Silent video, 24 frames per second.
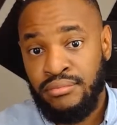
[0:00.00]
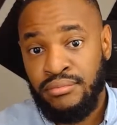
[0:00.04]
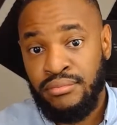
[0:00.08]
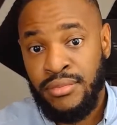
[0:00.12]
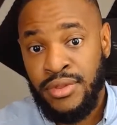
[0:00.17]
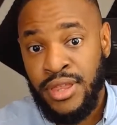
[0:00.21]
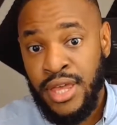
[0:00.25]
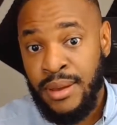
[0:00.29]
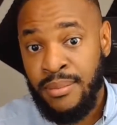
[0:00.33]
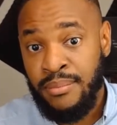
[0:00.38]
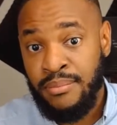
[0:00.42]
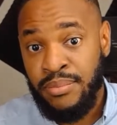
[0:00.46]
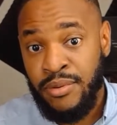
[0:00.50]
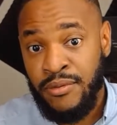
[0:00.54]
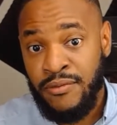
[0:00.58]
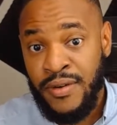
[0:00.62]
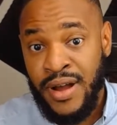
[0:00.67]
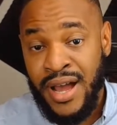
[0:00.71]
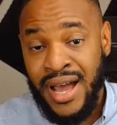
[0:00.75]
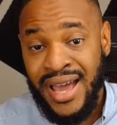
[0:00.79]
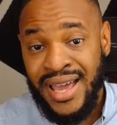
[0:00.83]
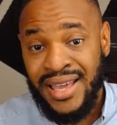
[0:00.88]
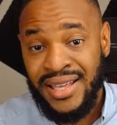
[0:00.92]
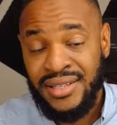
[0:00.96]
them
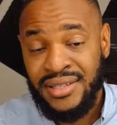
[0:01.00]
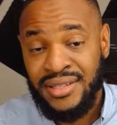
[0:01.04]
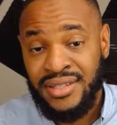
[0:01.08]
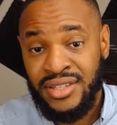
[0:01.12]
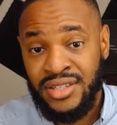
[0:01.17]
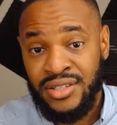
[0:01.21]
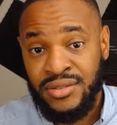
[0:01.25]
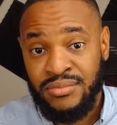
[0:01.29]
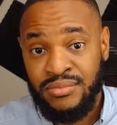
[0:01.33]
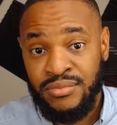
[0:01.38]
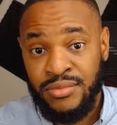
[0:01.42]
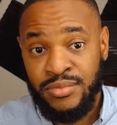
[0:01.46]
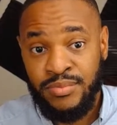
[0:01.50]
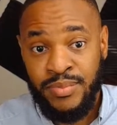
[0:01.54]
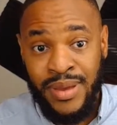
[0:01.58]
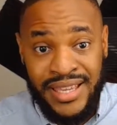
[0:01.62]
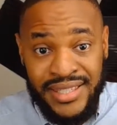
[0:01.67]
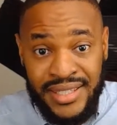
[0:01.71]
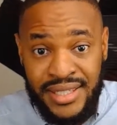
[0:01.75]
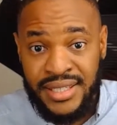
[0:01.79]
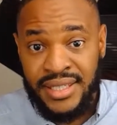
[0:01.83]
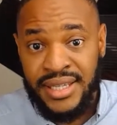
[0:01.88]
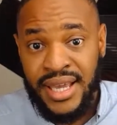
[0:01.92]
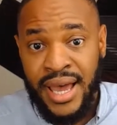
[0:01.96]
provide
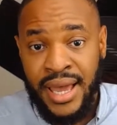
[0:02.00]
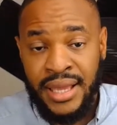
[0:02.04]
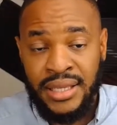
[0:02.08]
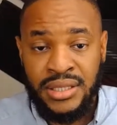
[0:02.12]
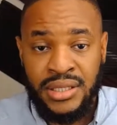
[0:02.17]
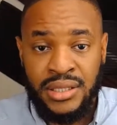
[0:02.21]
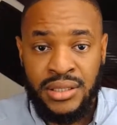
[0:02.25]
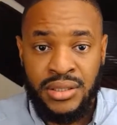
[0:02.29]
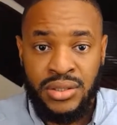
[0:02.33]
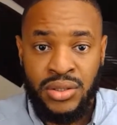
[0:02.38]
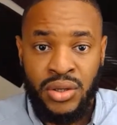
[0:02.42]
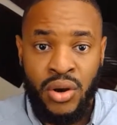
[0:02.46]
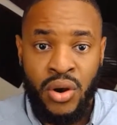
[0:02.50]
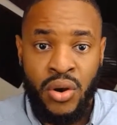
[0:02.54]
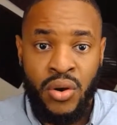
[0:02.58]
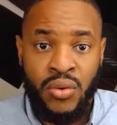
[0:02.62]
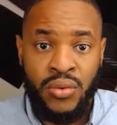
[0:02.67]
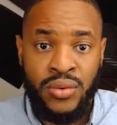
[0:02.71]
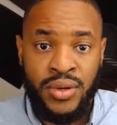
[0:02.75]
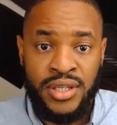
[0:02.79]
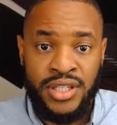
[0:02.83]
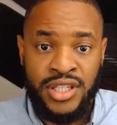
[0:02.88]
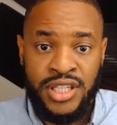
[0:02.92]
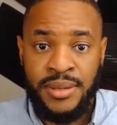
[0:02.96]

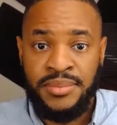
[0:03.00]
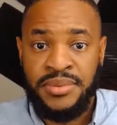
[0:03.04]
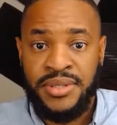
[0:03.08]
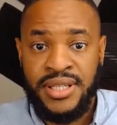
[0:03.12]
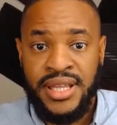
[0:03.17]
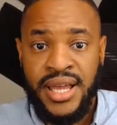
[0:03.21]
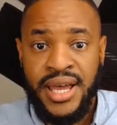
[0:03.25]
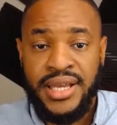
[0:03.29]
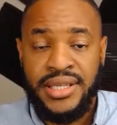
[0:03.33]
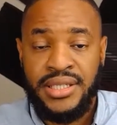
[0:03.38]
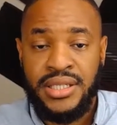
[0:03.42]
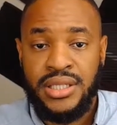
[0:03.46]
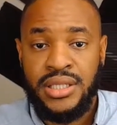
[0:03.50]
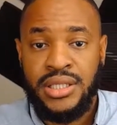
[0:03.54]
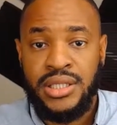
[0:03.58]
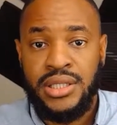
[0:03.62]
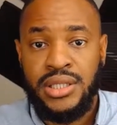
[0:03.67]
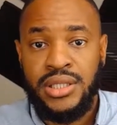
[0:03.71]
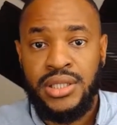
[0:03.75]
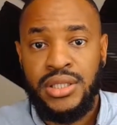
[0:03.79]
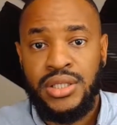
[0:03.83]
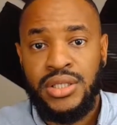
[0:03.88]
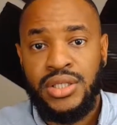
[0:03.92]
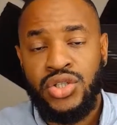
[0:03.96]
pesticides, subsidized
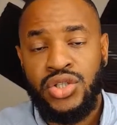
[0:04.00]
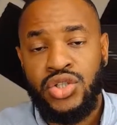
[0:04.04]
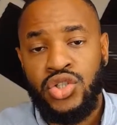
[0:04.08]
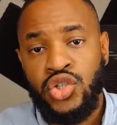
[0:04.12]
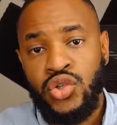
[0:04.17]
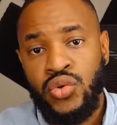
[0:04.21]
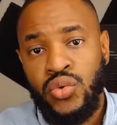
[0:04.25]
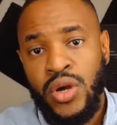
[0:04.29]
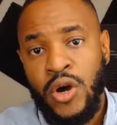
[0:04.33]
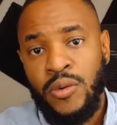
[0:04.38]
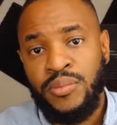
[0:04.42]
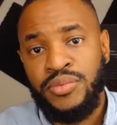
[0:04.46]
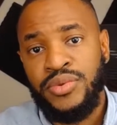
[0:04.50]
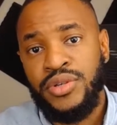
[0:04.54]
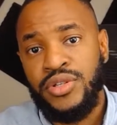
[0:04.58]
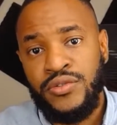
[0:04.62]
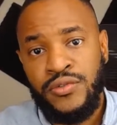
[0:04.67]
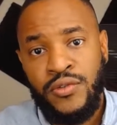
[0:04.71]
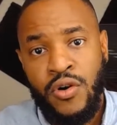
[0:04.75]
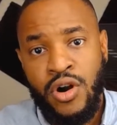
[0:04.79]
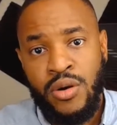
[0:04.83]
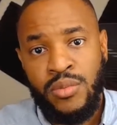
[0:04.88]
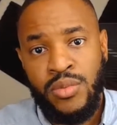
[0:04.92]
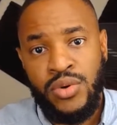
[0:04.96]
to help these
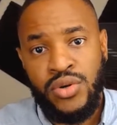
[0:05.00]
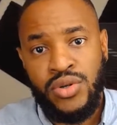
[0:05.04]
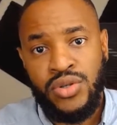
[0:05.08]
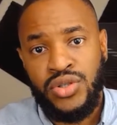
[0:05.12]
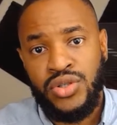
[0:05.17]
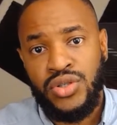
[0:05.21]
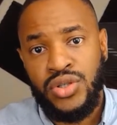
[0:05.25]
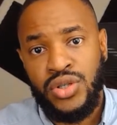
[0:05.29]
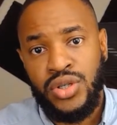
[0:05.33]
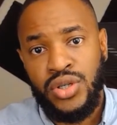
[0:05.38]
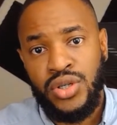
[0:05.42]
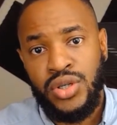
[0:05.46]
farmers